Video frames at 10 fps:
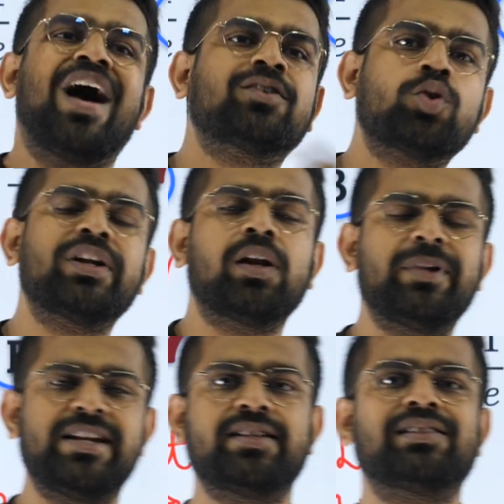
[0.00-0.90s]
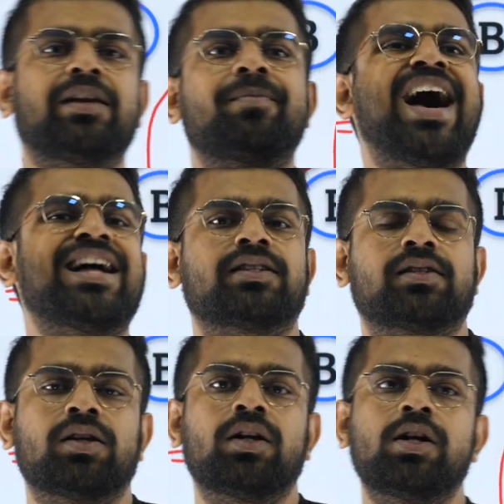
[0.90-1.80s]
Factorial means in
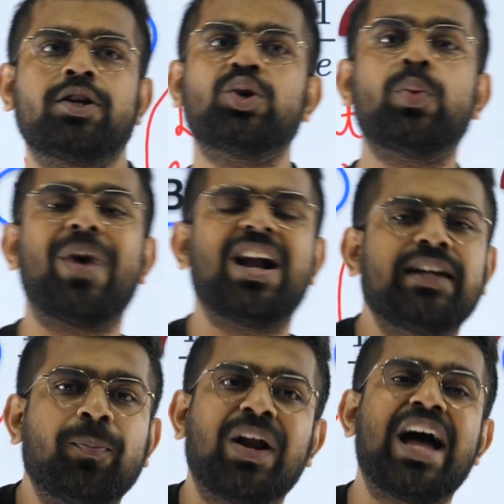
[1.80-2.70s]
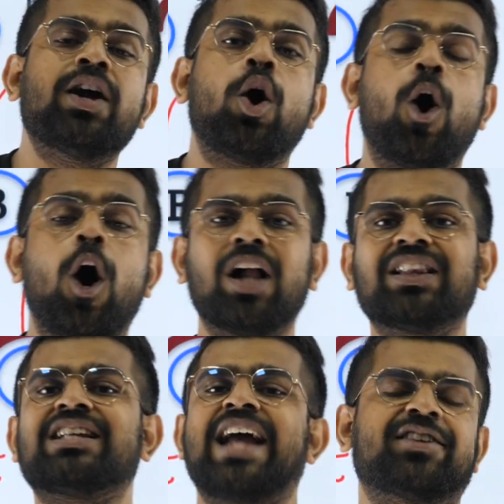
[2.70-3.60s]
maths, you multiply all
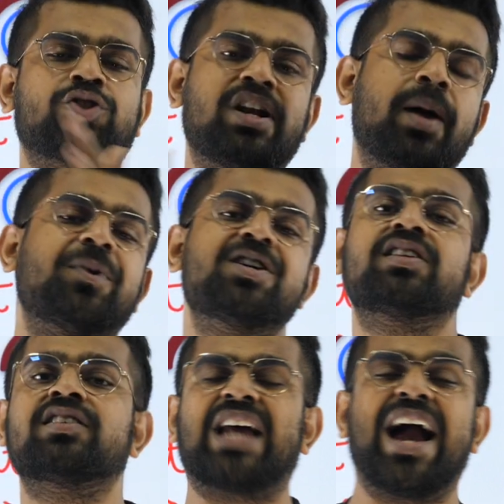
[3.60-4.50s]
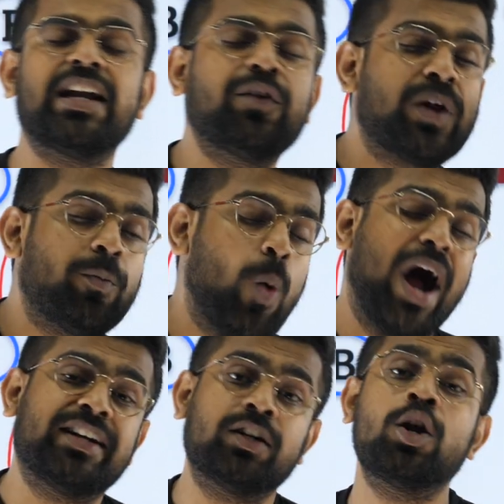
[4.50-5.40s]
the natural numbers starting from
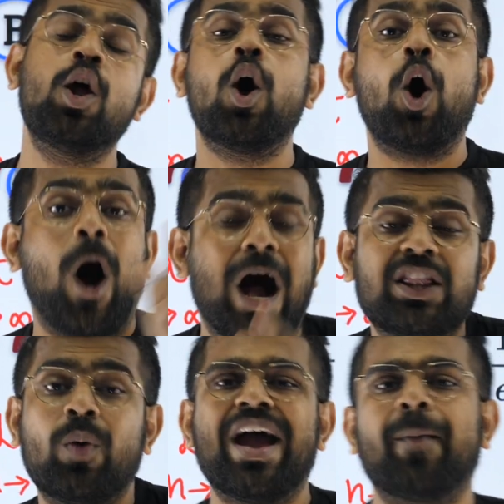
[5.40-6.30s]
1 all the way